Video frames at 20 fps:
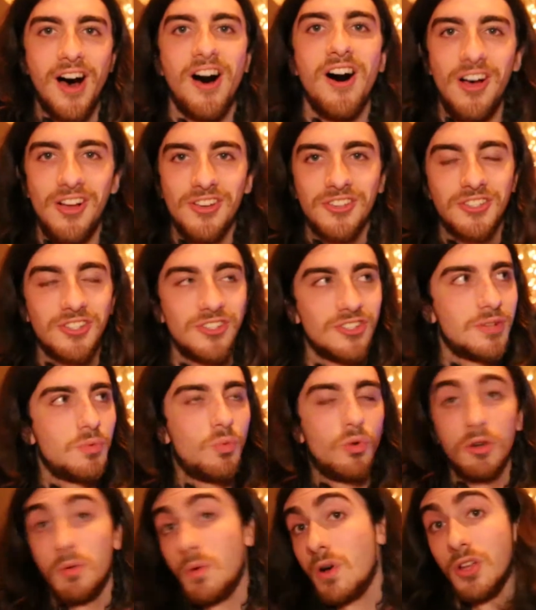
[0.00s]
Ask, because I
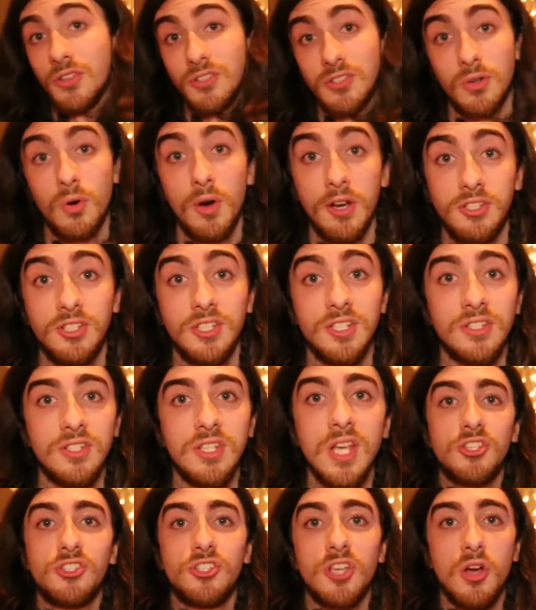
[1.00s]
want to answer
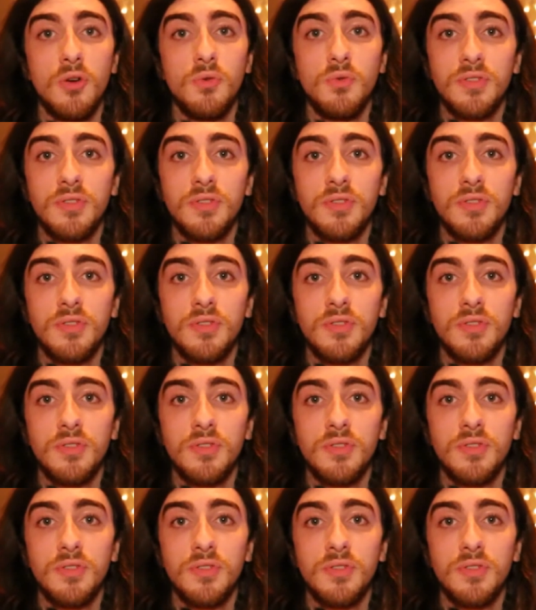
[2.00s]
questions. So